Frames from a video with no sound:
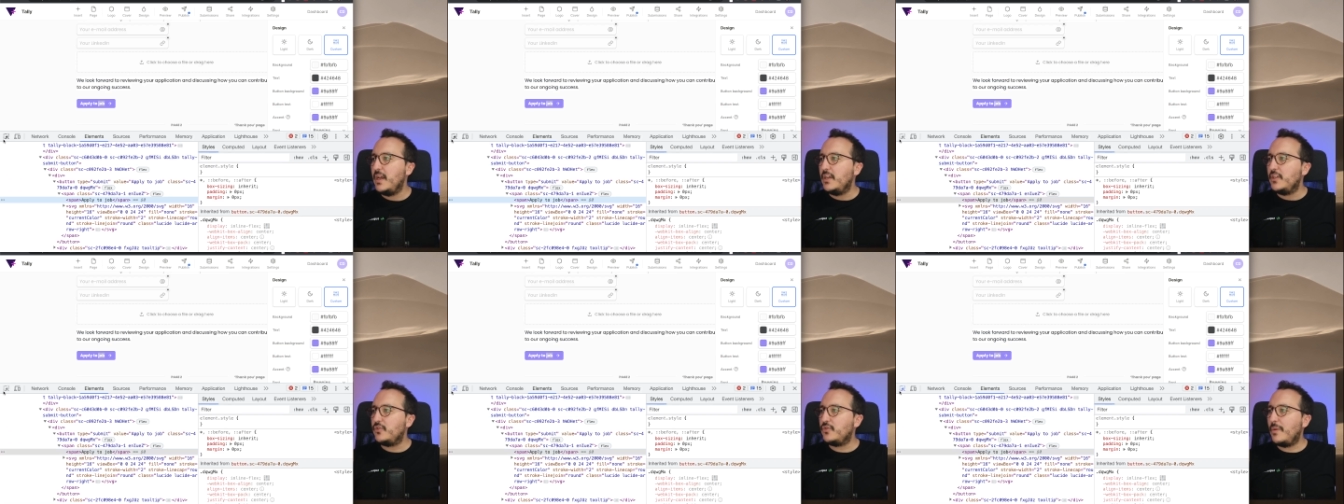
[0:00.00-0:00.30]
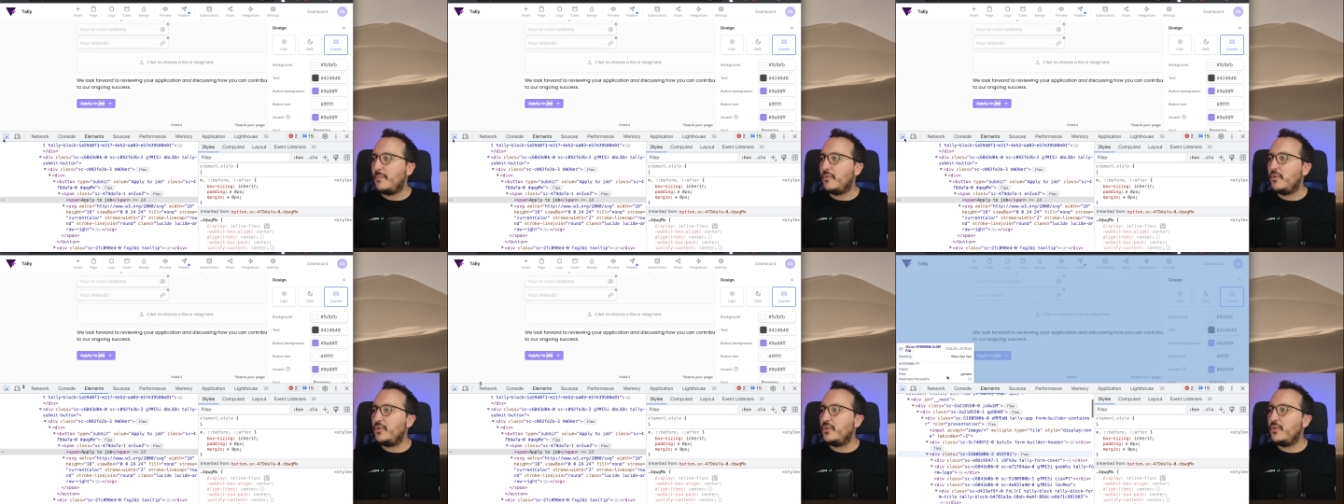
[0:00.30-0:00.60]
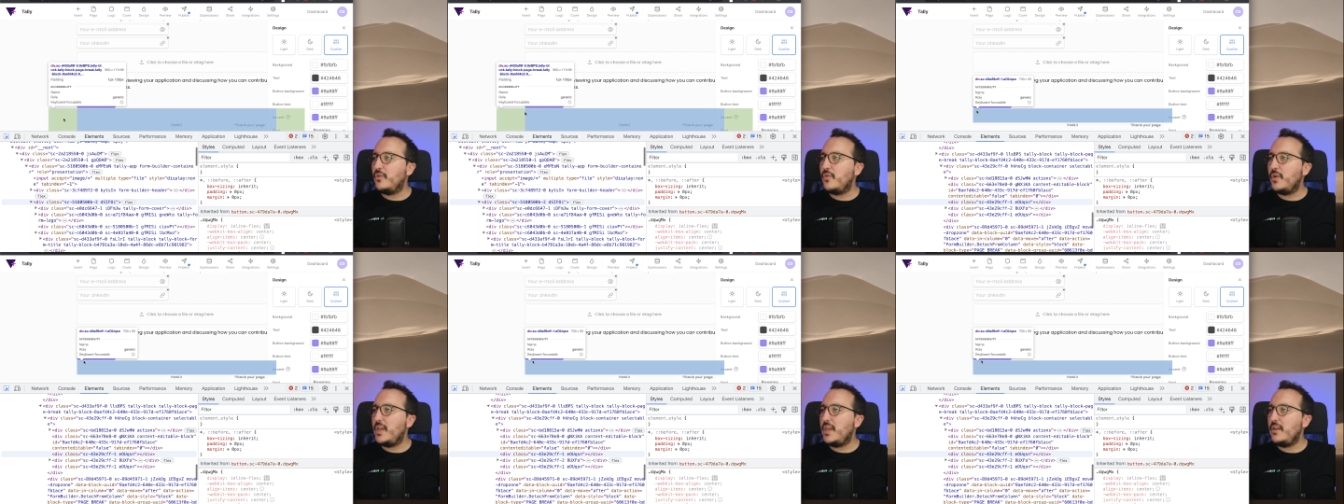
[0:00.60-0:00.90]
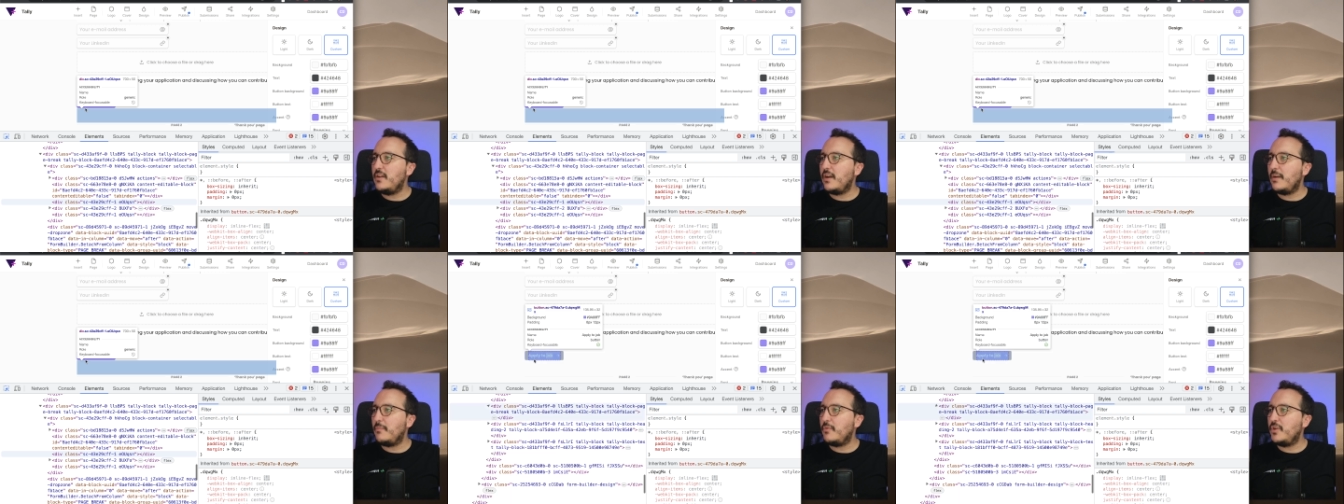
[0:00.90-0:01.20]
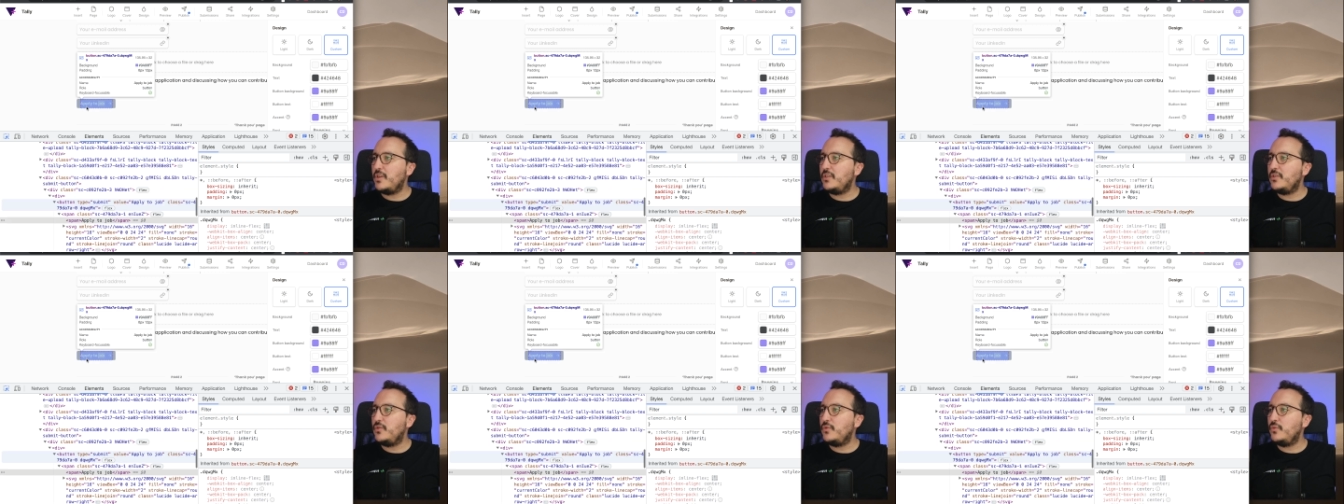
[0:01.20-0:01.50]
So I'm gonna go here, I'm
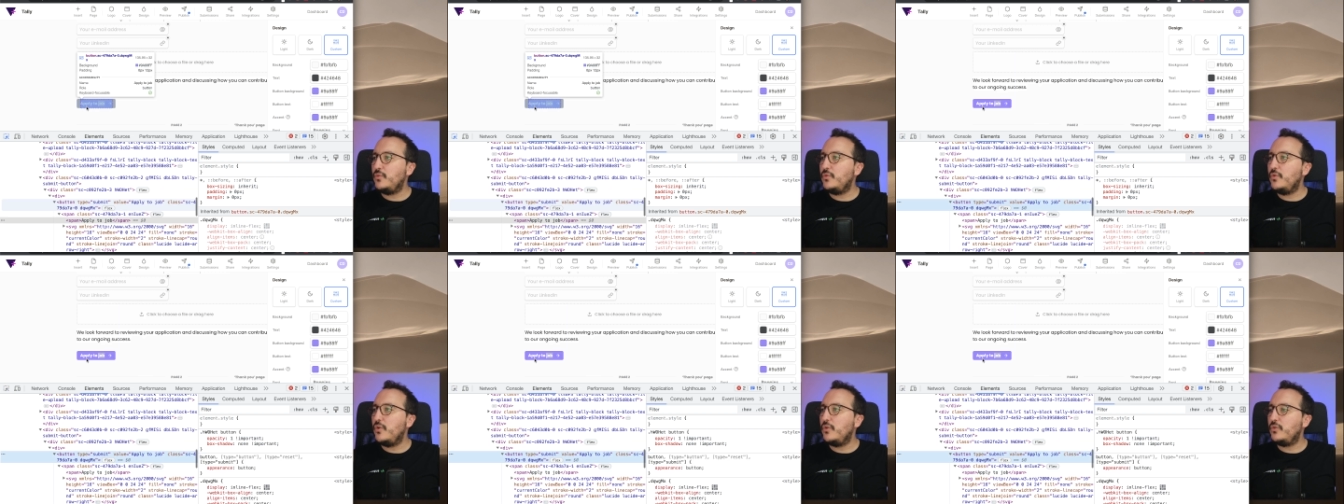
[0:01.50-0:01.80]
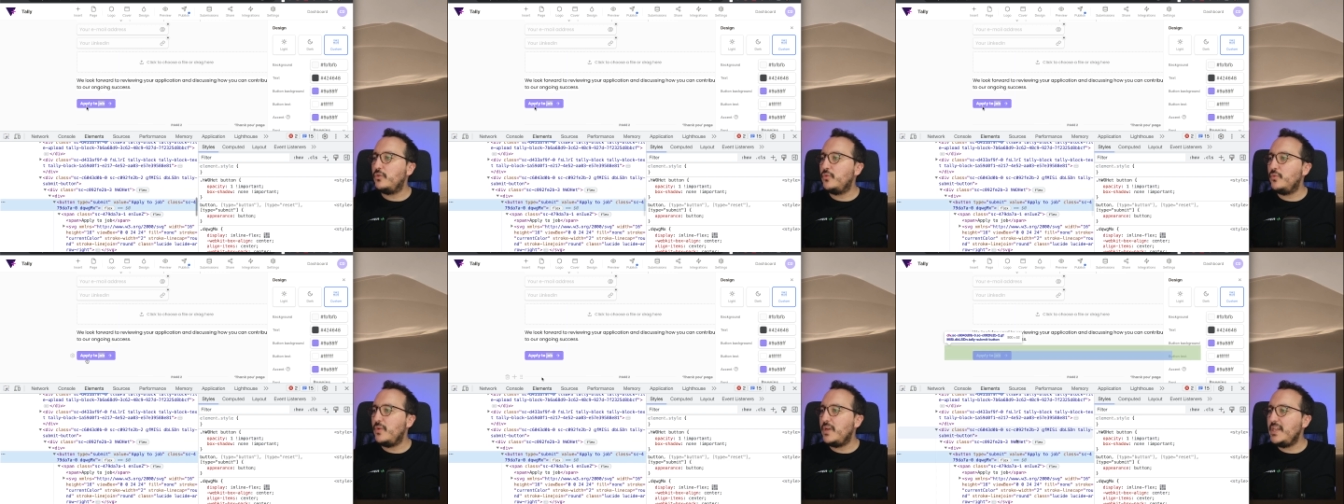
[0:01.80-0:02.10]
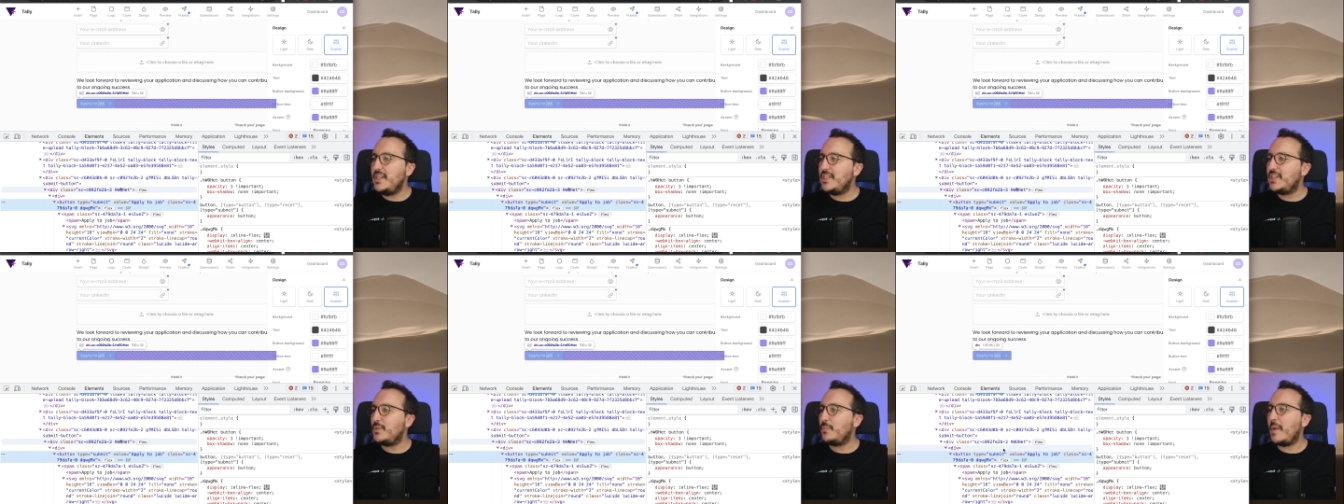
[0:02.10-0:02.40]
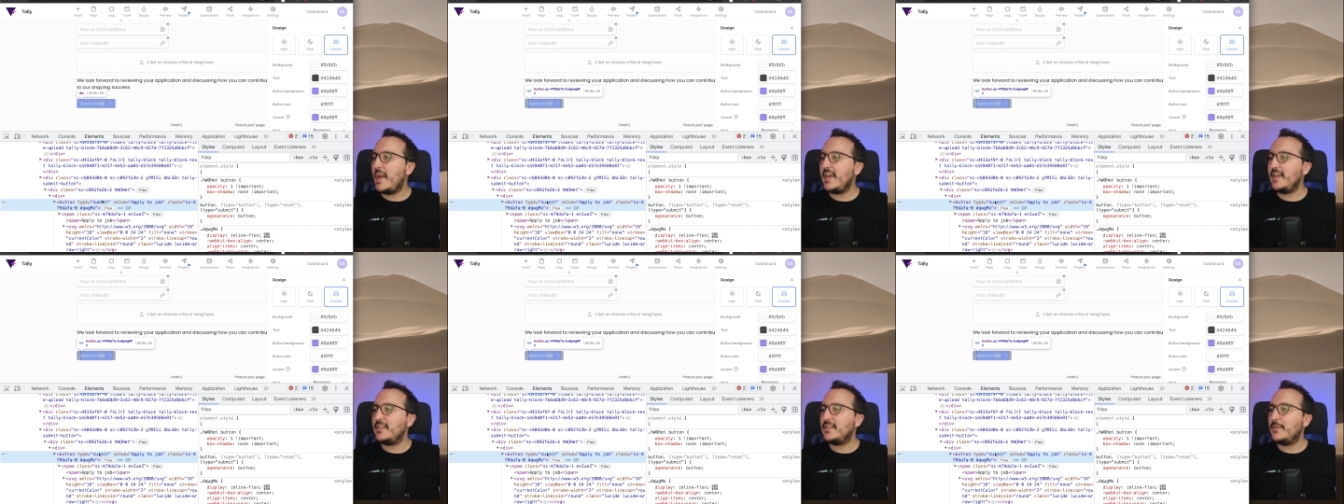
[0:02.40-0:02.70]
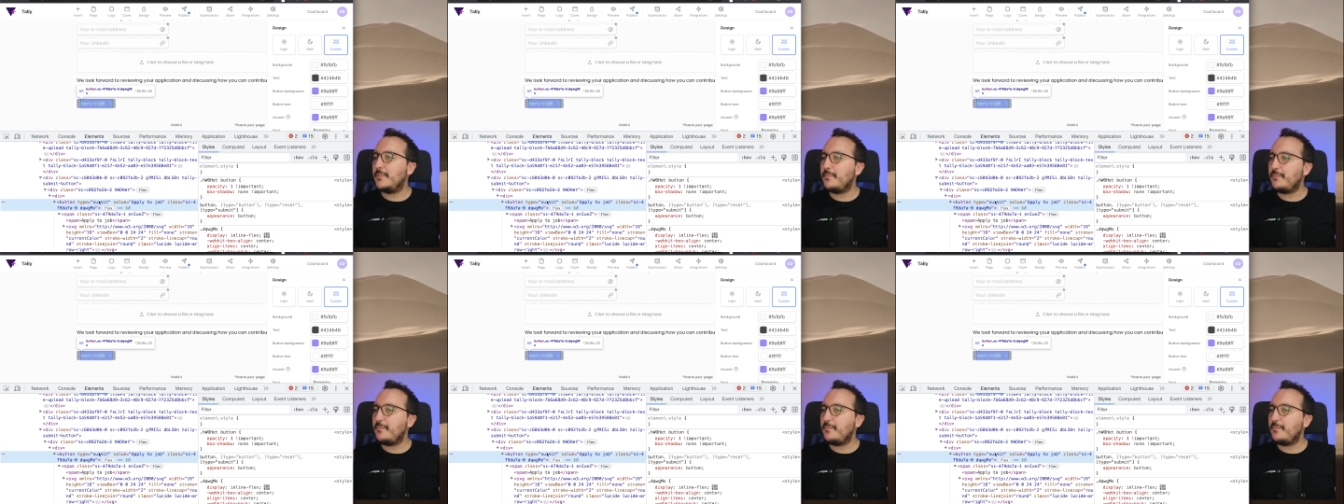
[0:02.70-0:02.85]
going to go to inspect.